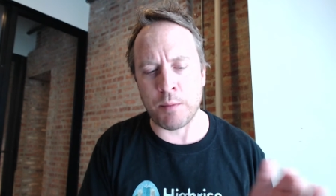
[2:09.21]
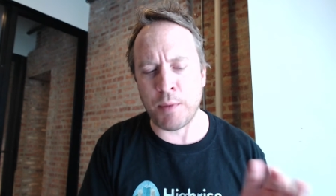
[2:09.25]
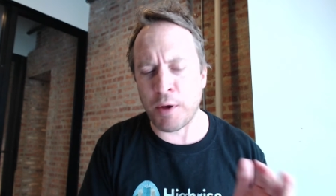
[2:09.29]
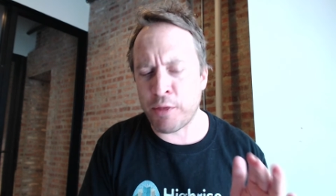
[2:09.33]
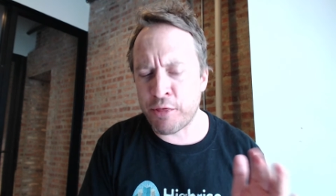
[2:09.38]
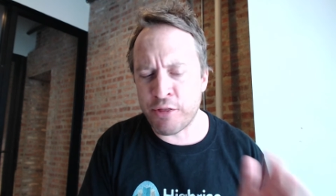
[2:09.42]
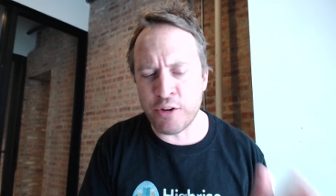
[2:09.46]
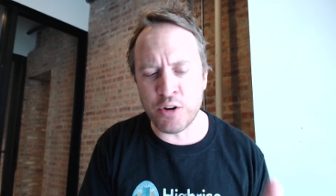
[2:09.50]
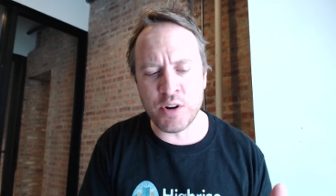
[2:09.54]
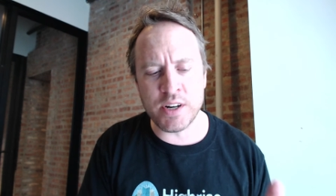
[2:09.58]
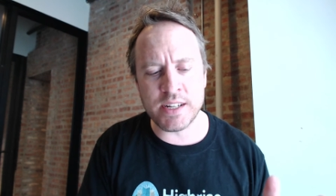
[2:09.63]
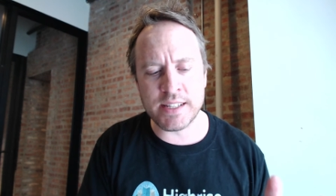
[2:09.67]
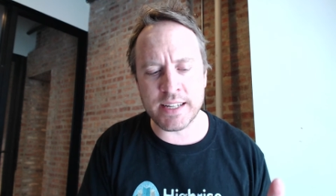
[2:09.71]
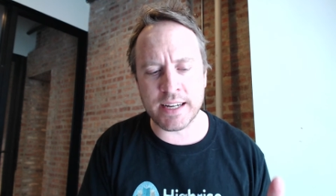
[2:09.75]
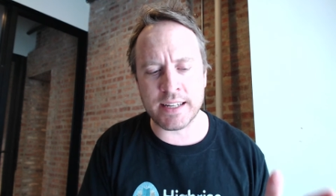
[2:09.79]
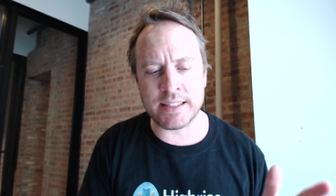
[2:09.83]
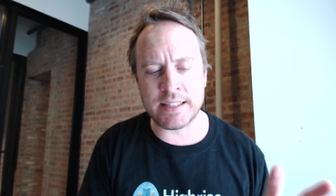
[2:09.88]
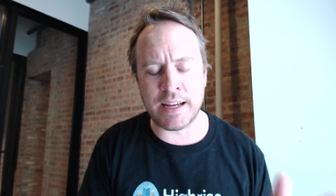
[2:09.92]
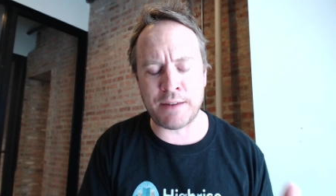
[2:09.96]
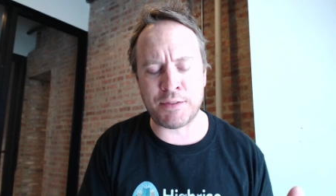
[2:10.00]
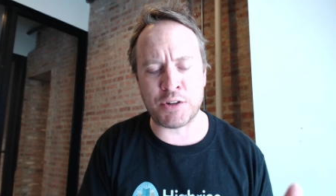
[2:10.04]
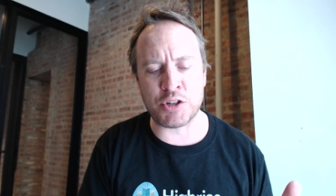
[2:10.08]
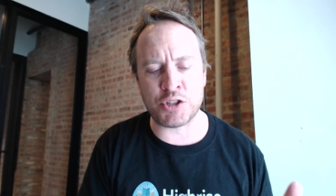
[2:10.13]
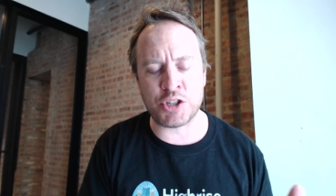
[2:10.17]
About 30 seconds
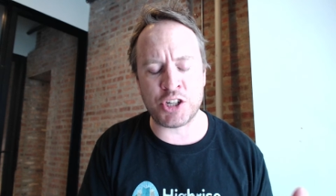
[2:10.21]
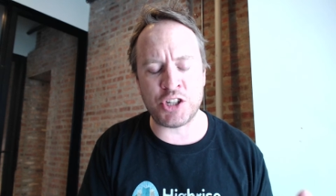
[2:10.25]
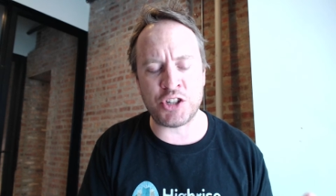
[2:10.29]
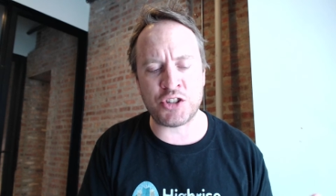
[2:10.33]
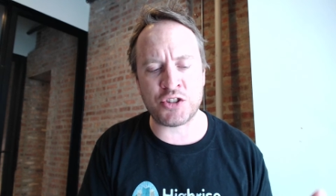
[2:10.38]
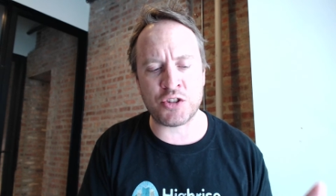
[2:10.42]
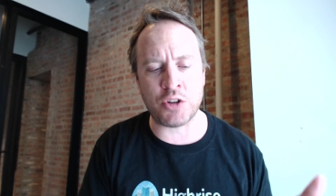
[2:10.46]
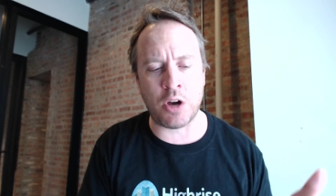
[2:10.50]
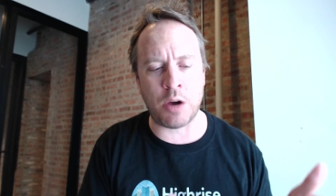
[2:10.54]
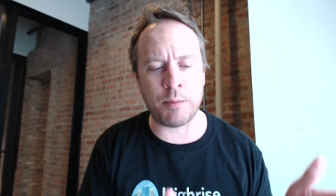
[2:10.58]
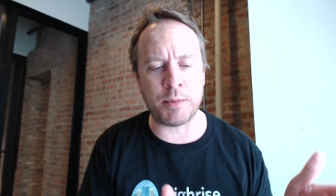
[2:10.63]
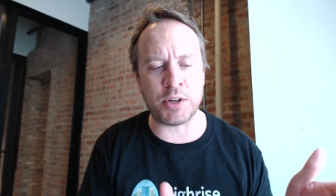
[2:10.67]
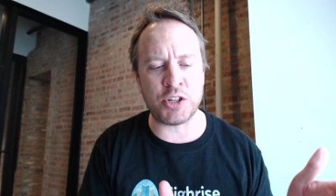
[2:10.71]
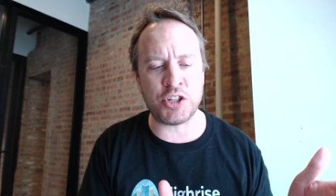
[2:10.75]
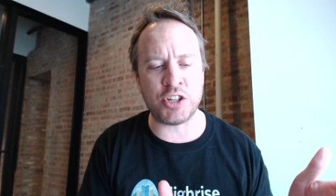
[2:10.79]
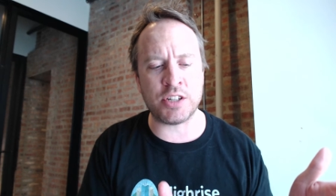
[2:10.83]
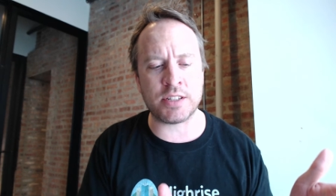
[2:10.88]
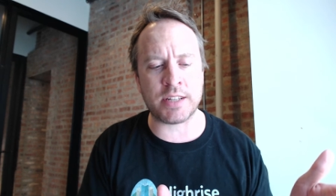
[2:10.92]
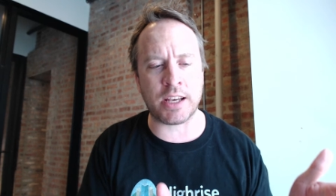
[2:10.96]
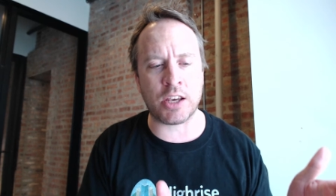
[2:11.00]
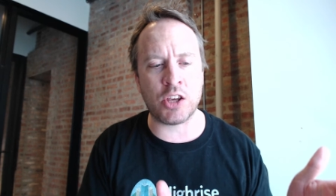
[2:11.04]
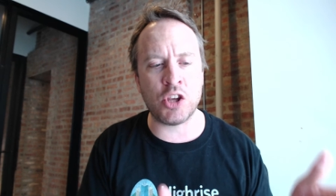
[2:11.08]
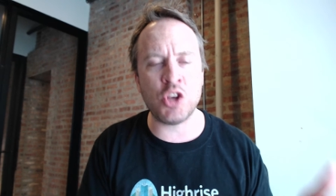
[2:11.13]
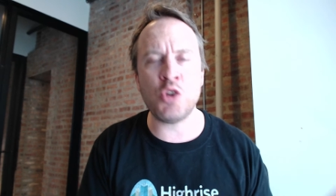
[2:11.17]
after she saw me,
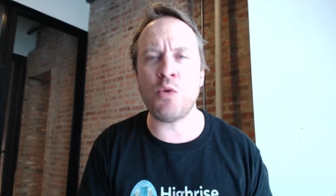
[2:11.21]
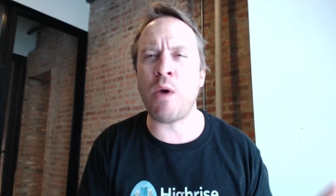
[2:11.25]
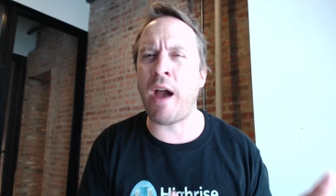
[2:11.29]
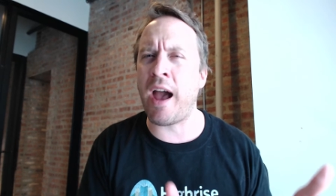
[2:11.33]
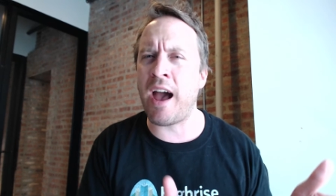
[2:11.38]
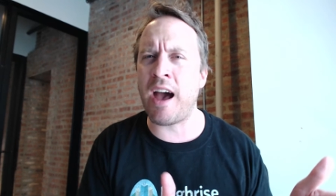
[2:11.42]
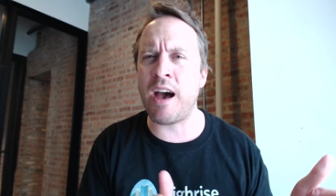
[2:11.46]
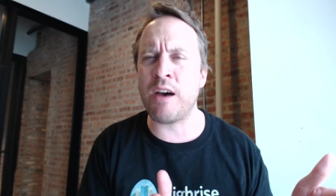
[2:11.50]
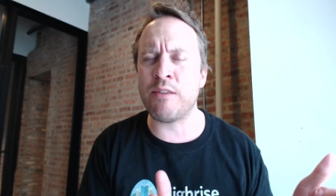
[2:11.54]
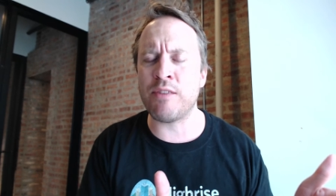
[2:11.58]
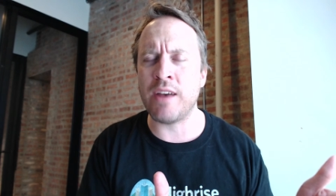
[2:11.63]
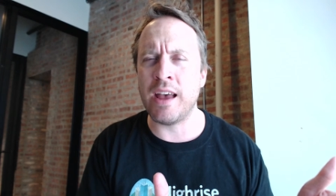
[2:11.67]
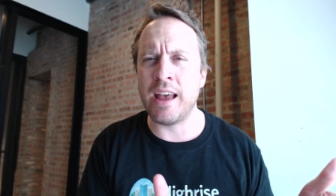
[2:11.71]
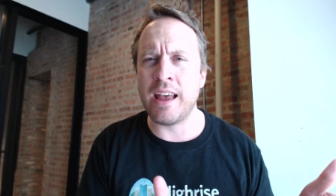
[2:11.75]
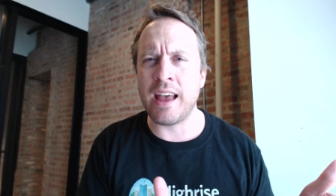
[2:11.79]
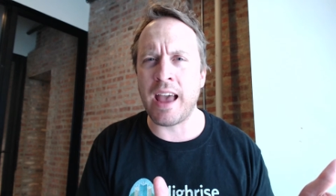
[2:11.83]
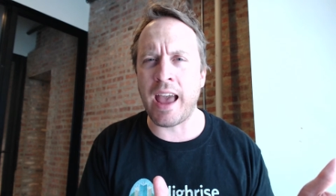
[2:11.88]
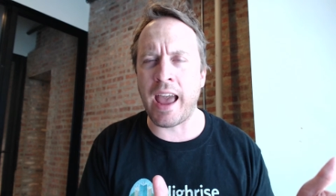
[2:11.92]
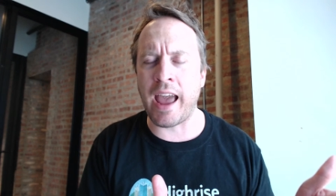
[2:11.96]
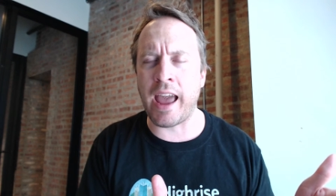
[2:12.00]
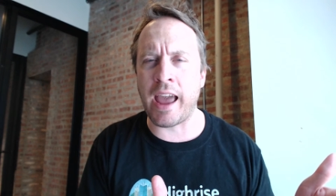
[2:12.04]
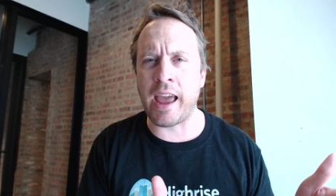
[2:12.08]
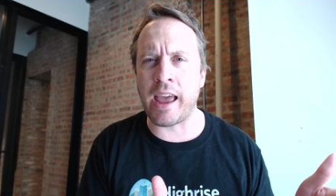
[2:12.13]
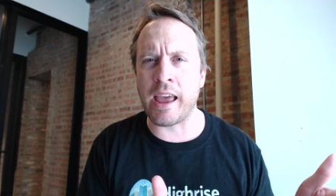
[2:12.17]
she's like, "You have
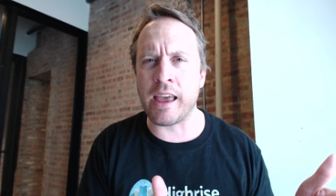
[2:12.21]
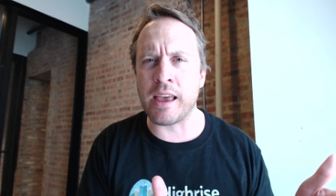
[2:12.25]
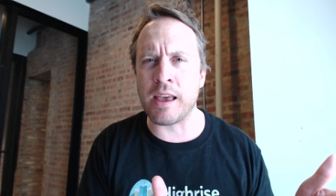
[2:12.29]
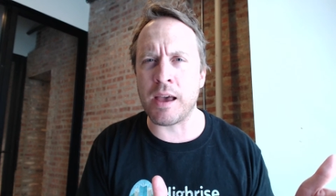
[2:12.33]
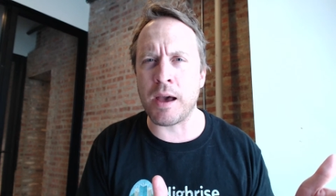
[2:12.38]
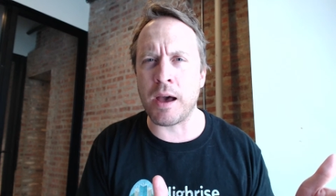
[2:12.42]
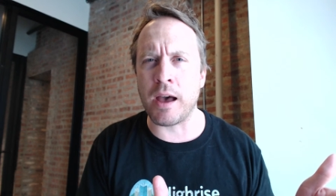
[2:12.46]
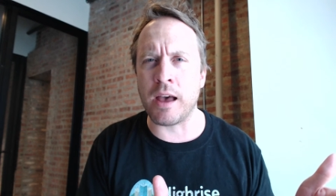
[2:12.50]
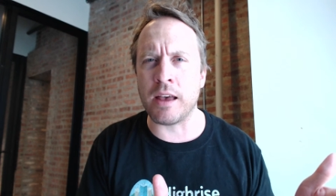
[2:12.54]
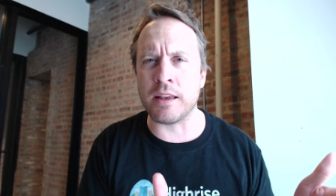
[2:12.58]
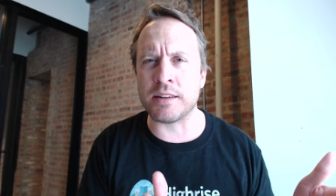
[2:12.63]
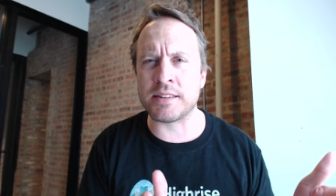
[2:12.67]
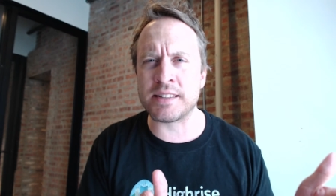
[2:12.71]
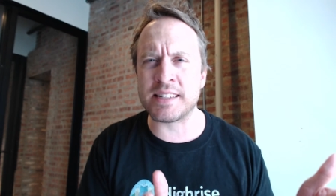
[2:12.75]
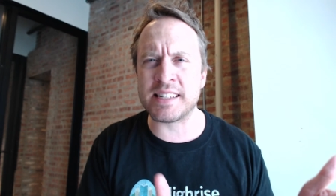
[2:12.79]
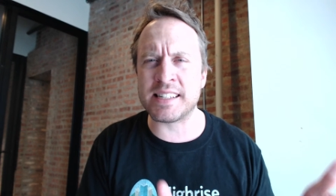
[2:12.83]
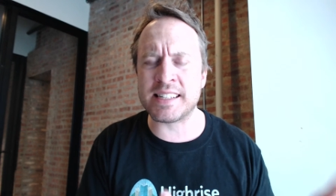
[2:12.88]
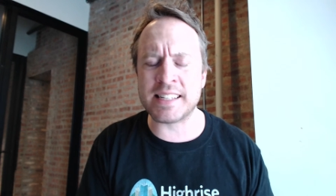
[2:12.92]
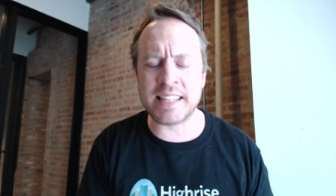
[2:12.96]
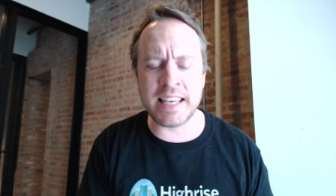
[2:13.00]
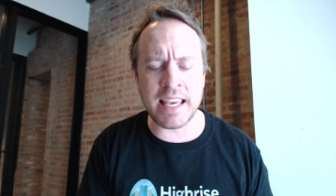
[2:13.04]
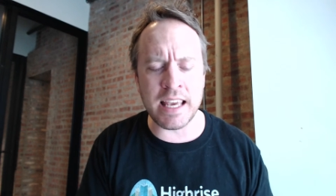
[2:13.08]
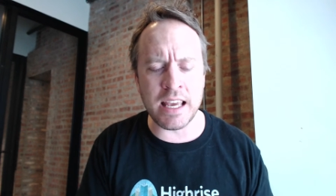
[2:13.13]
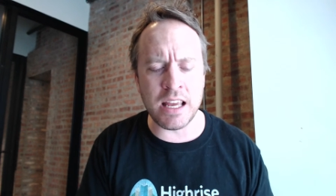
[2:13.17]
a, a
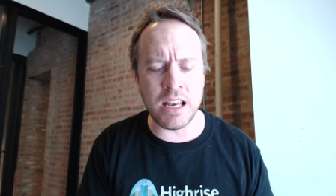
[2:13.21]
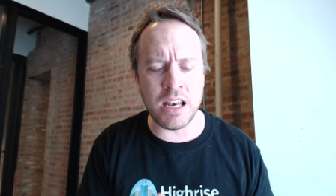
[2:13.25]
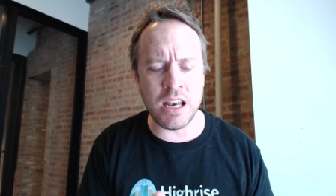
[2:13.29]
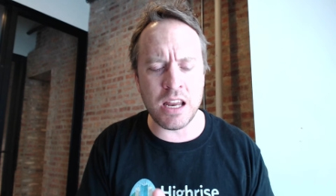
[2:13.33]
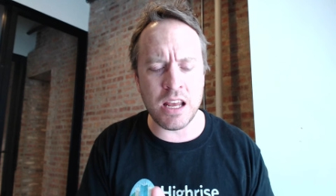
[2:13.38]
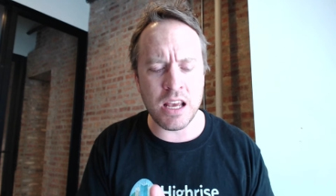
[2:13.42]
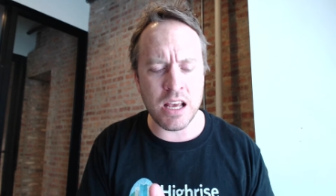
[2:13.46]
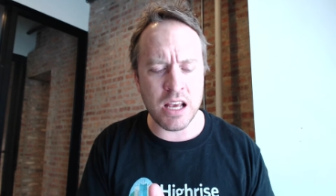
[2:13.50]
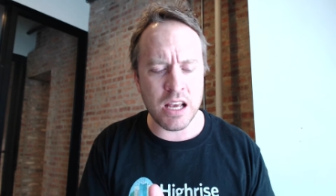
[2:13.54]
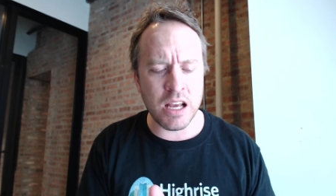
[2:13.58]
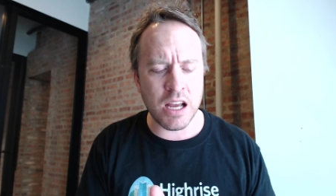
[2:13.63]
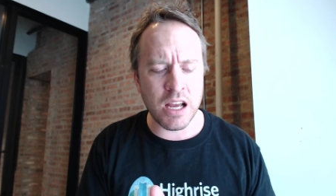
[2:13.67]
skin